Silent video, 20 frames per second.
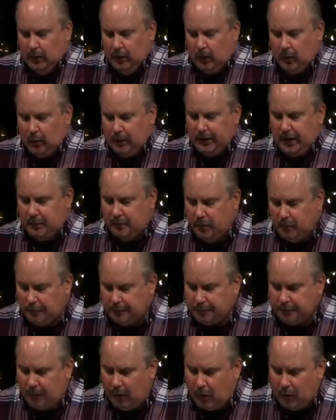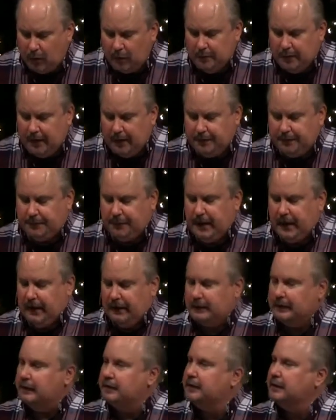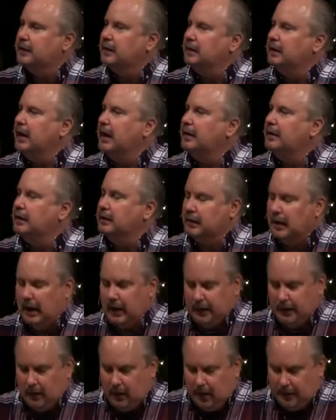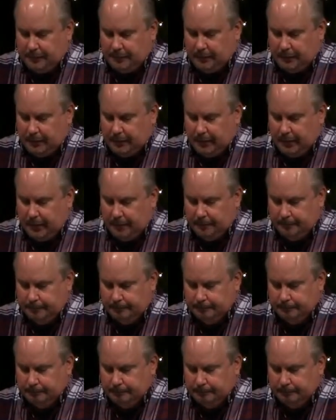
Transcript: Or would they move forward by faith into the land that God had offered to them?